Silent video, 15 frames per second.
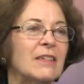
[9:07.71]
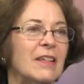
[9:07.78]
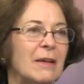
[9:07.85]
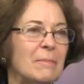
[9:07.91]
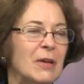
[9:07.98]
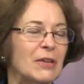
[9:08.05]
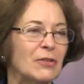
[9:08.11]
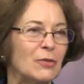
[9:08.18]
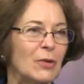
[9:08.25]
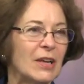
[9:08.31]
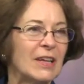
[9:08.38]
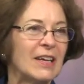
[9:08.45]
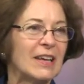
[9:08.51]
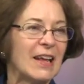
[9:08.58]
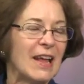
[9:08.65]
They've been
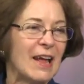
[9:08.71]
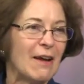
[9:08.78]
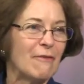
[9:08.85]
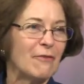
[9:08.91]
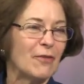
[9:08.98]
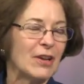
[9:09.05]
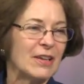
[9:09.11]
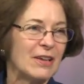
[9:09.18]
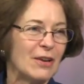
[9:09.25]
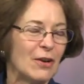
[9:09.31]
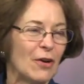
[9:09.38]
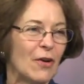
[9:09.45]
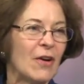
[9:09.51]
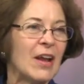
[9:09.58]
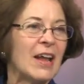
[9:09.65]
doing it every
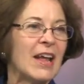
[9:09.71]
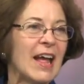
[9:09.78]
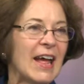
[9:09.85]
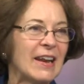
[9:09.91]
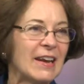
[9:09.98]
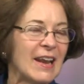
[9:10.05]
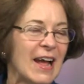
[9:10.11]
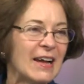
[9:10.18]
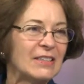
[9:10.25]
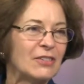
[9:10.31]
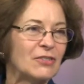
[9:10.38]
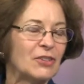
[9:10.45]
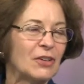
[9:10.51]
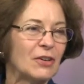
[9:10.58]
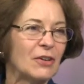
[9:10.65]
year. And
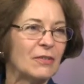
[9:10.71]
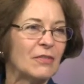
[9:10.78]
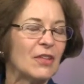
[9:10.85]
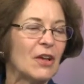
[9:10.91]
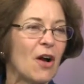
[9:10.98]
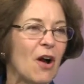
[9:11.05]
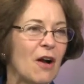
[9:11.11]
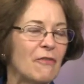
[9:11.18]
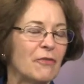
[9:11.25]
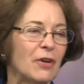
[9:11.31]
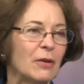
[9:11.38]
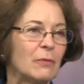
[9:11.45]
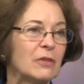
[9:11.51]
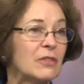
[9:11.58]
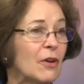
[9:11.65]
last year, the
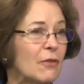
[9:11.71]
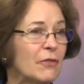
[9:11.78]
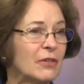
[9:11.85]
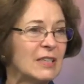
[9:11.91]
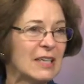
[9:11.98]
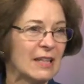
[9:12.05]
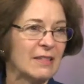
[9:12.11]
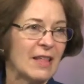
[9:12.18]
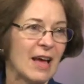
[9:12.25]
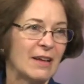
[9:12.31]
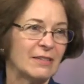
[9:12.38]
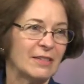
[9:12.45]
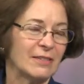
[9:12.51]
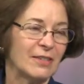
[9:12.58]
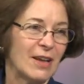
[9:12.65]
offering was over
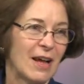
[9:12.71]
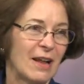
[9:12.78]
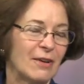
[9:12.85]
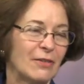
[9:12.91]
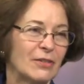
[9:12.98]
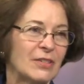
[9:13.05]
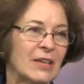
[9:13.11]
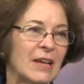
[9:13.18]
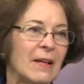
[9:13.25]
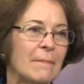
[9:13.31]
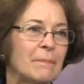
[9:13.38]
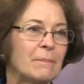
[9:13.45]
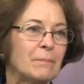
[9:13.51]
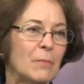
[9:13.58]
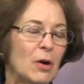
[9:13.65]
$10,000.
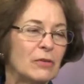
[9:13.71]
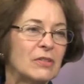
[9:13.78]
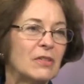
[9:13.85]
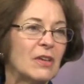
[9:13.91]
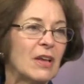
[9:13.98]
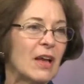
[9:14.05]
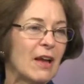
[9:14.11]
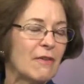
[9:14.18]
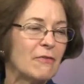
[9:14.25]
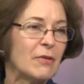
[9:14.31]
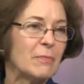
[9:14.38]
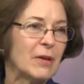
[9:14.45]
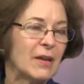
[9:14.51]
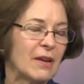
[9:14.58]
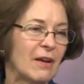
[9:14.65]
Most every
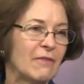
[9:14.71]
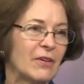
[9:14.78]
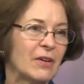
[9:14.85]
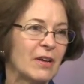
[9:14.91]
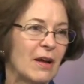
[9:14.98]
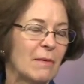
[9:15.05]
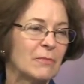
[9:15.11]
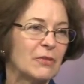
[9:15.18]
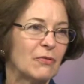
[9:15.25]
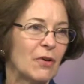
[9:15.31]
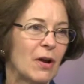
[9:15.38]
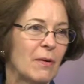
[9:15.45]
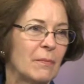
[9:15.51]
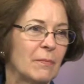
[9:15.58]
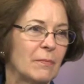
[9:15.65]
bit of it comes
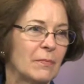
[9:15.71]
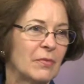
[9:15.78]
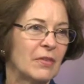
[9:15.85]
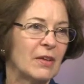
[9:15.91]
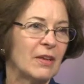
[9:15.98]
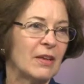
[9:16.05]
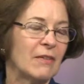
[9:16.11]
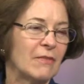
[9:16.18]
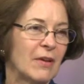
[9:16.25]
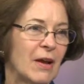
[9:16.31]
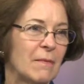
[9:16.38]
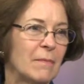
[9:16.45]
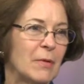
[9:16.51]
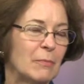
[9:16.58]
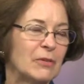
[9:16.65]
from the
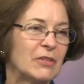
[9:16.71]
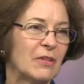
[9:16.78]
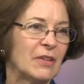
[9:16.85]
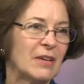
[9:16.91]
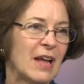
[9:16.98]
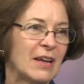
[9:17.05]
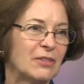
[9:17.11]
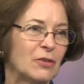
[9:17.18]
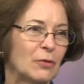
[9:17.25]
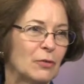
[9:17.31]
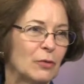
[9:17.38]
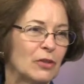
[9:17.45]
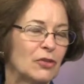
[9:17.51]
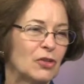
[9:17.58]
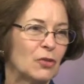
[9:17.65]
members of the National
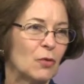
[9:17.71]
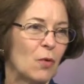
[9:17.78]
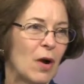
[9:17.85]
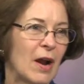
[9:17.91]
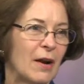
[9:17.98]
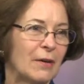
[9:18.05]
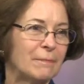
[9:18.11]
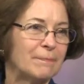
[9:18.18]
Christian Choir.